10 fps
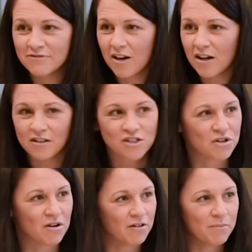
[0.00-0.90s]
Right,
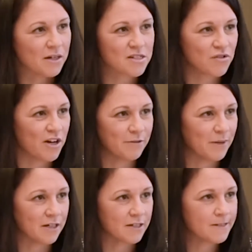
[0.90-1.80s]
$200,
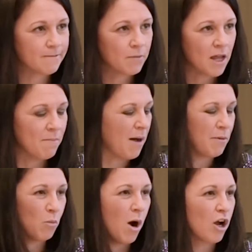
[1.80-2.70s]
$300, and
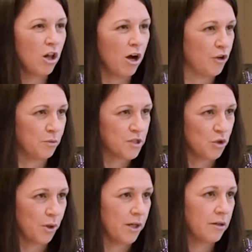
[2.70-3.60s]
maybe one client who was
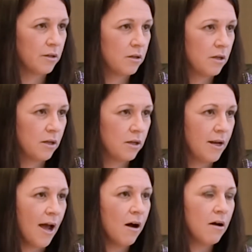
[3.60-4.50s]
annoyed.
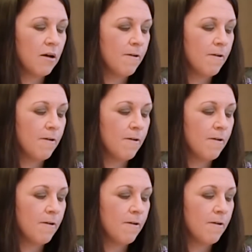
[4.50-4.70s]
Now,